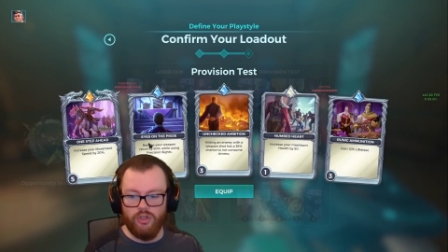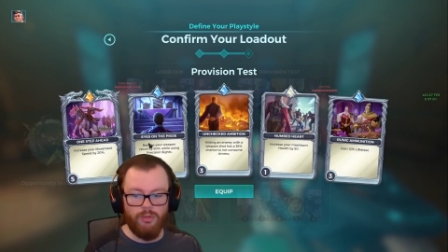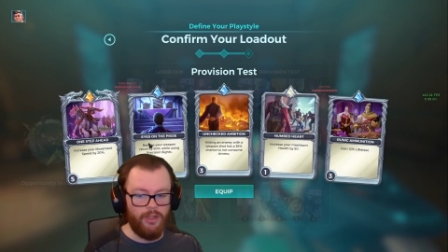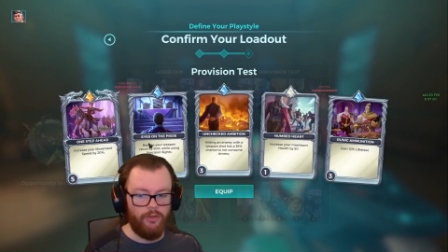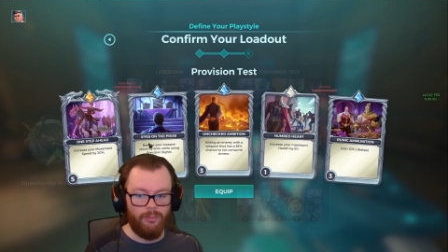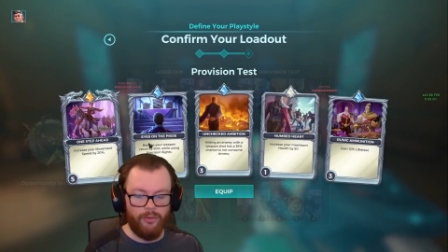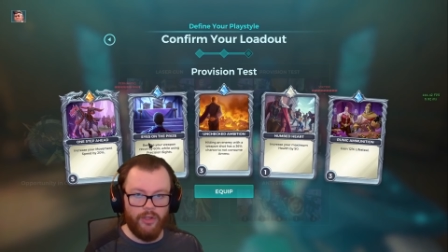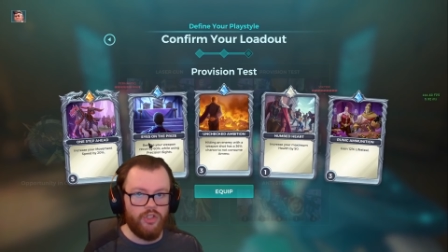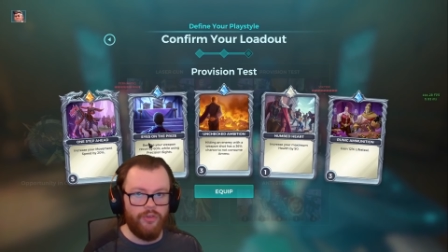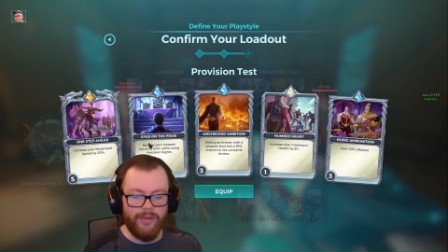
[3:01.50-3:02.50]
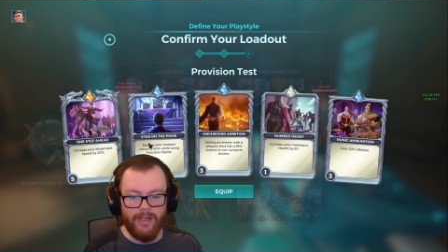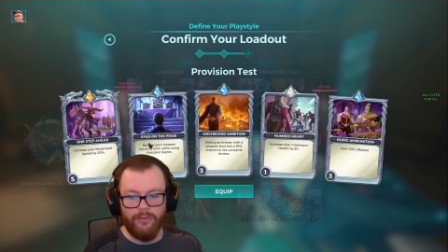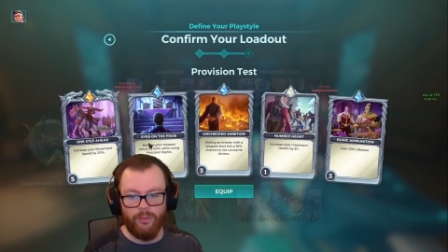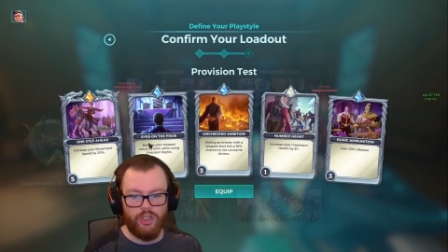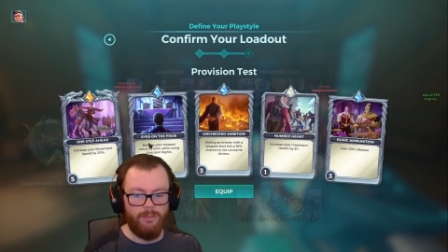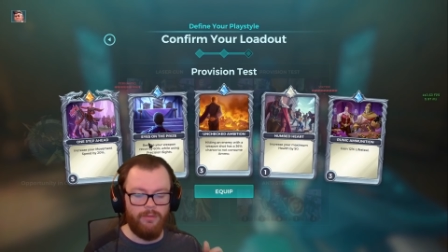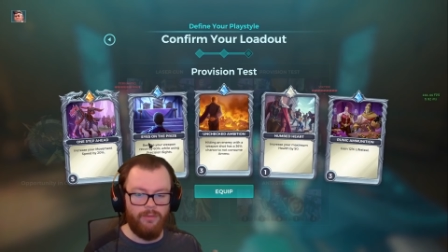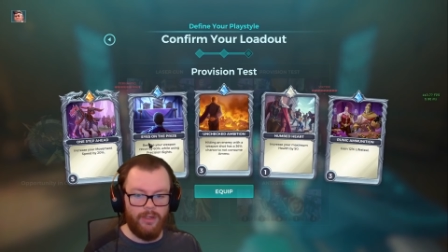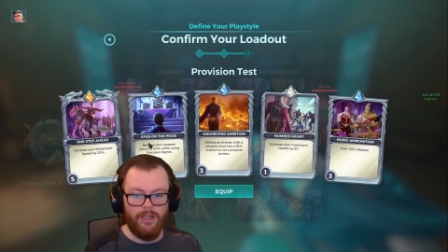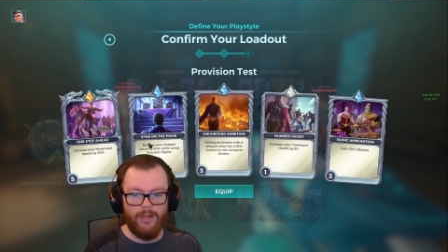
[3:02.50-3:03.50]
while using precision sights, which can be
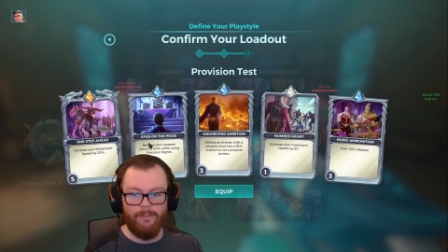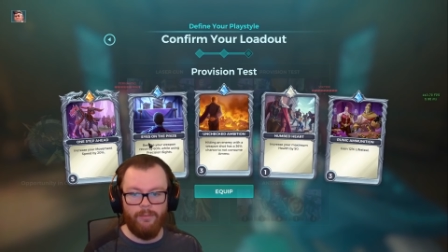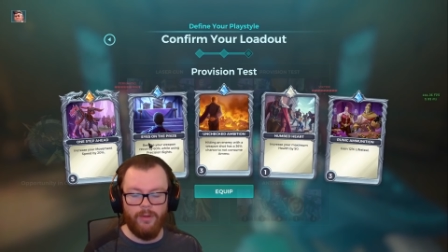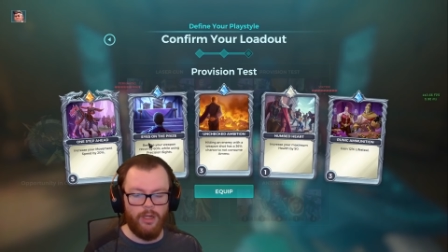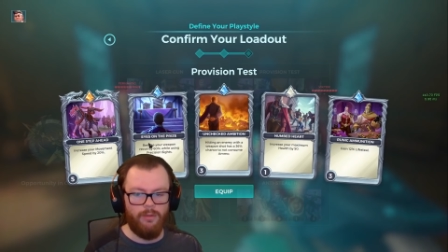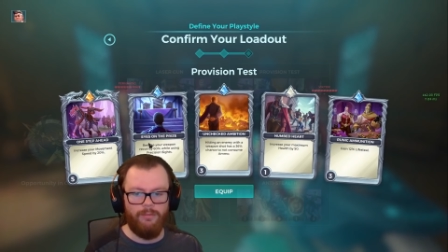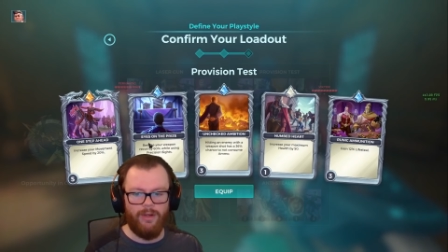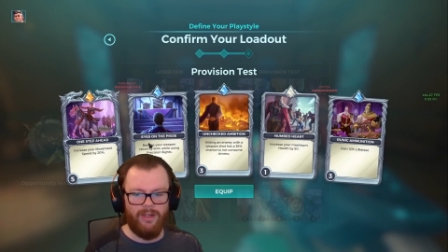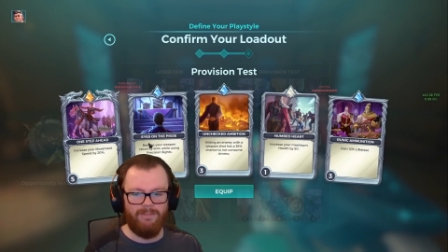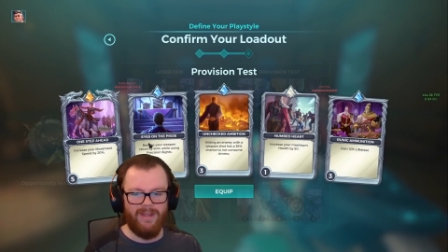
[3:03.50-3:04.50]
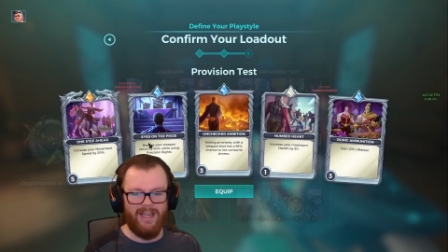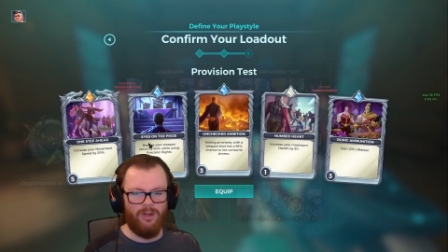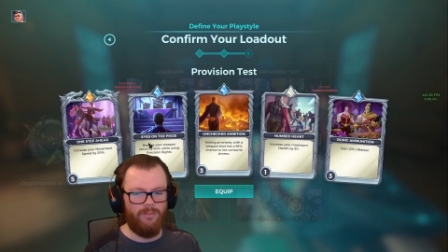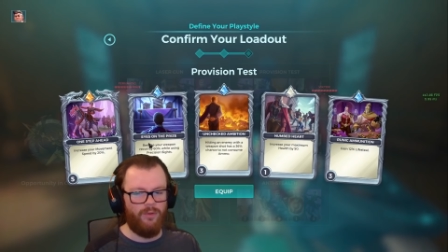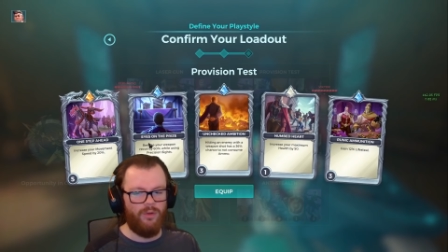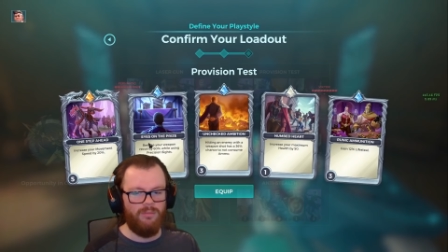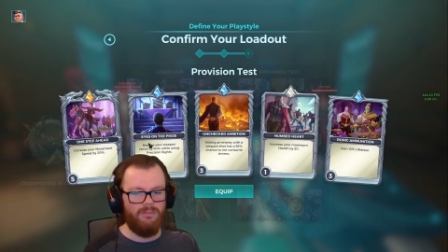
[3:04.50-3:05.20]
very help uh, very helpful.